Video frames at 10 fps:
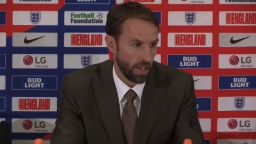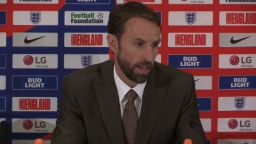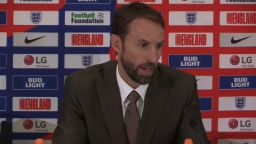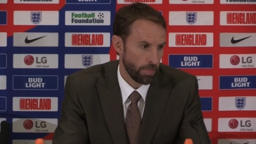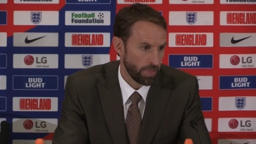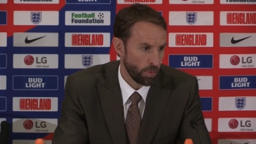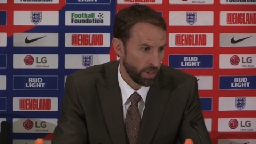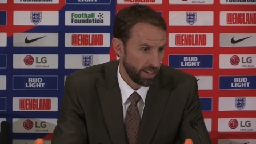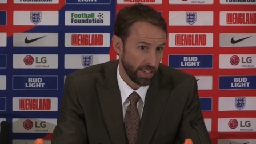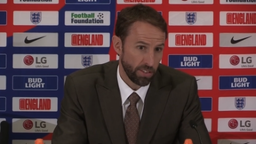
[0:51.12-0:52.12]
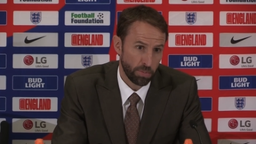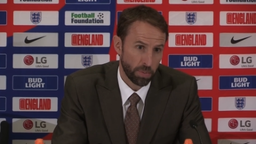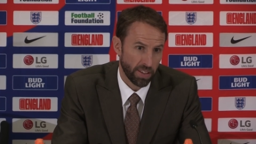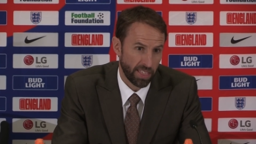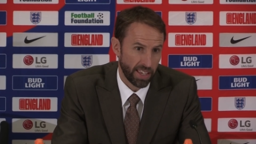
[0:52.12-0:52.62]
Um, well, it is,
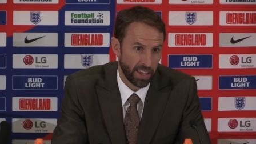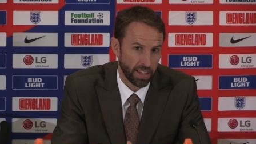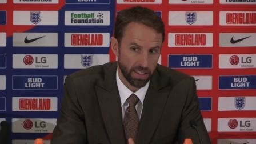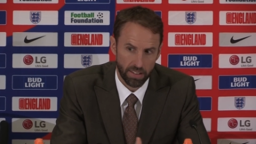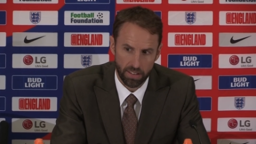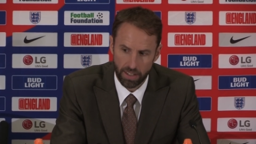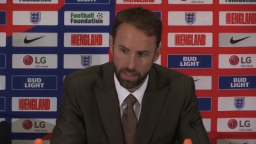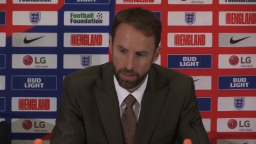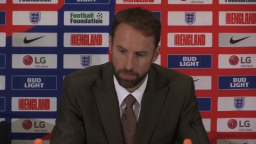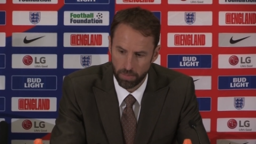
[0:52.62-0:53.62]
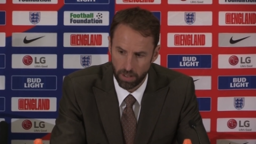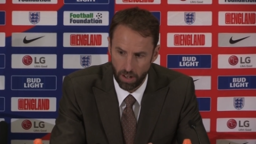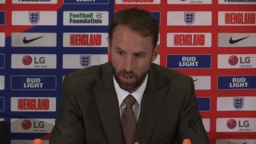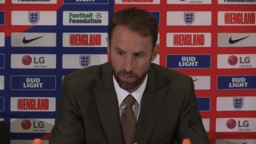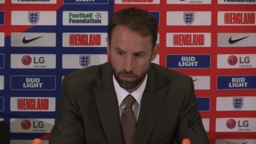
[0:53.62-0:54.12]
but I think it um,
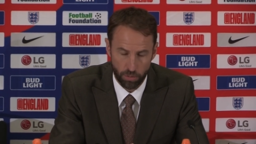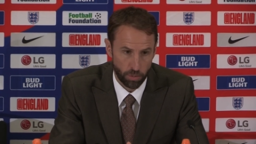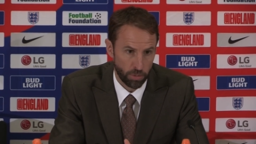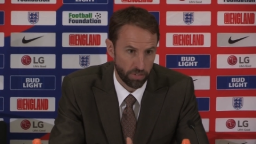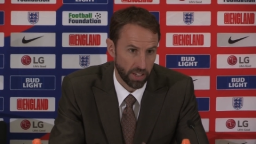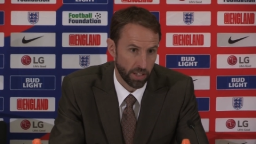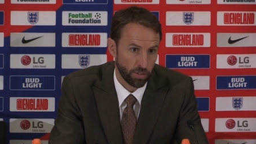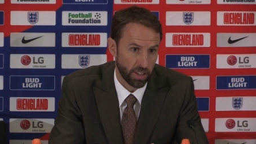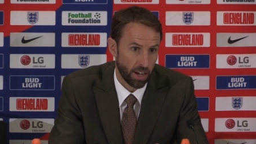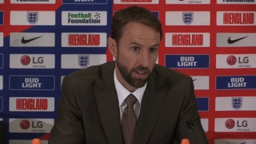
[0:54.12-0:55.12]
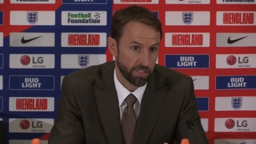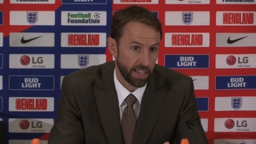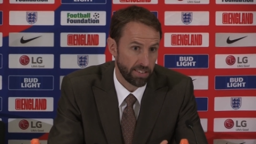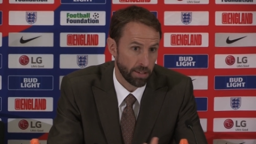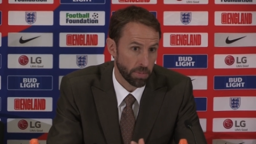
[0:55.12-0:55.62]
aligns with what we've done over the last
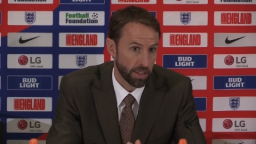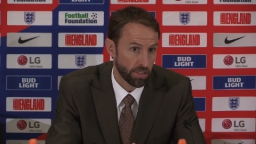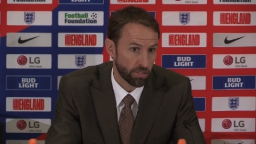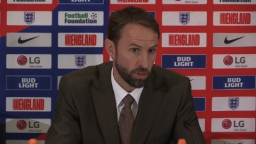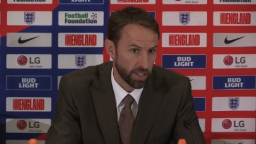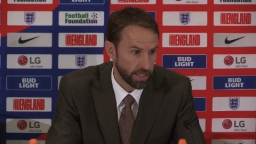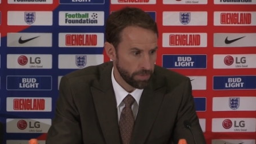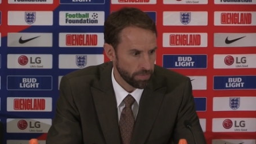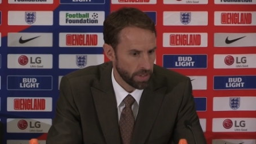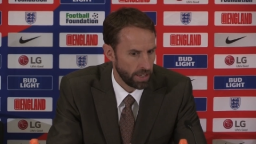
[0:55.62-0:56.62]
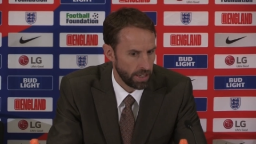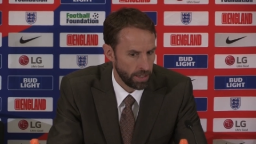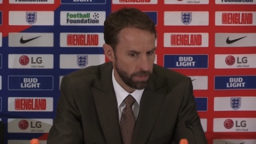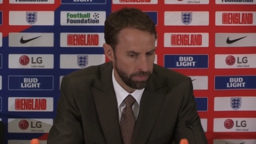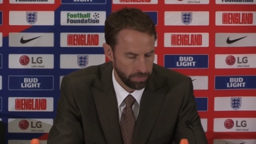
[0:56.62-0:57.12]
18 months, really.
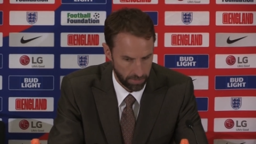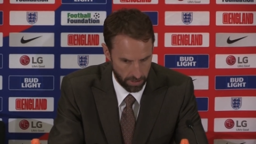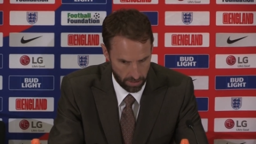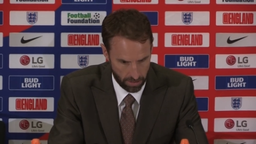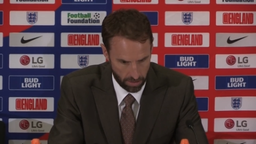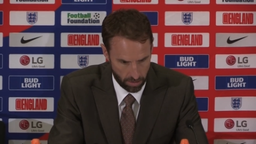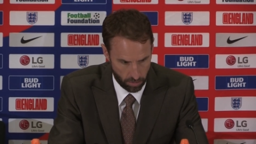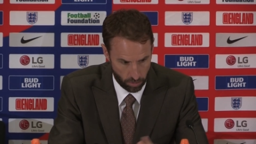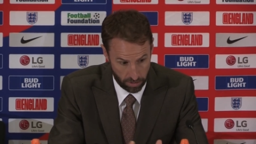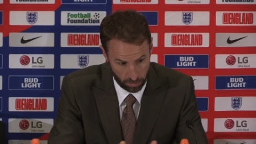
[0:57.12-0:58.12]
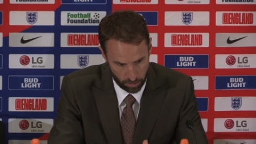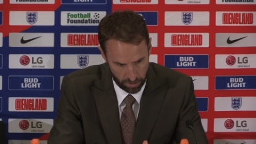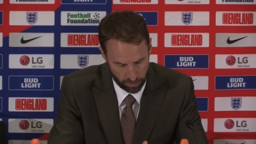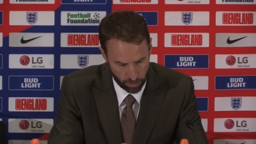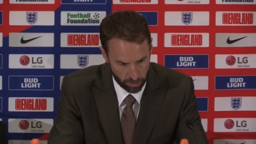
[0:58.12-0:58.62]
Um, we,
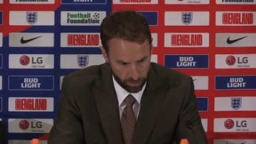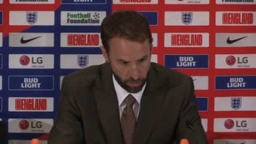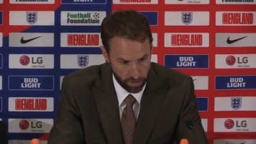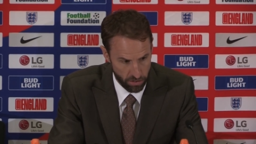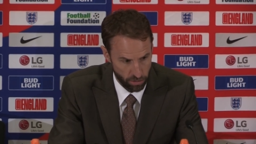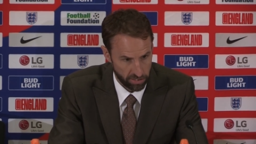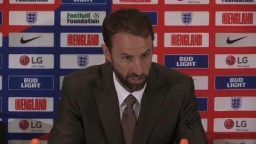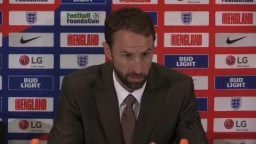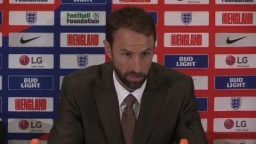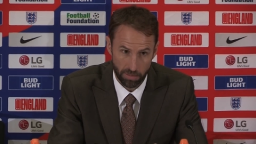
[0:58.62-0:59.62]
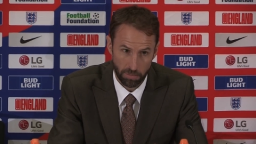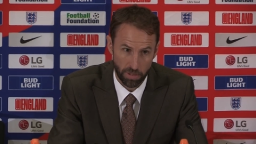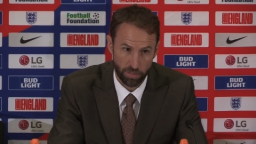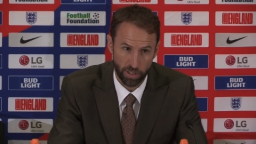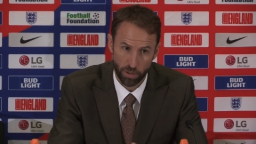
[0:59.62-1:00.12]
we've got a few injuries in
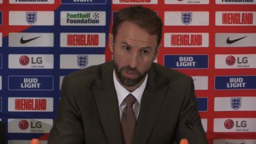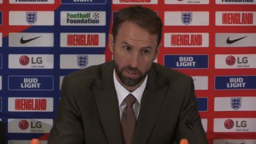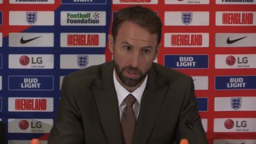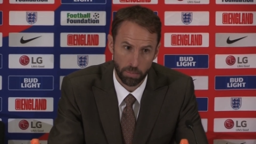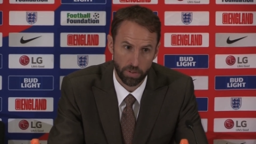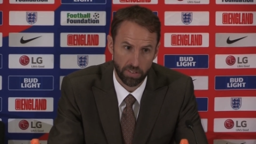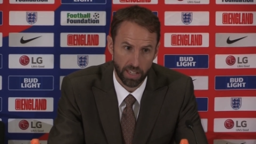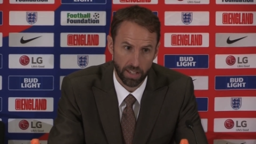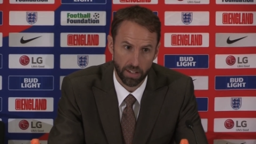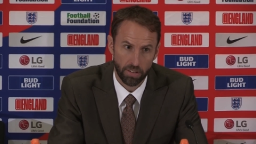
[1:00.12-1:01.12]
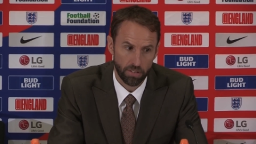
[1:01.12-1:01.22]
midfield in particular,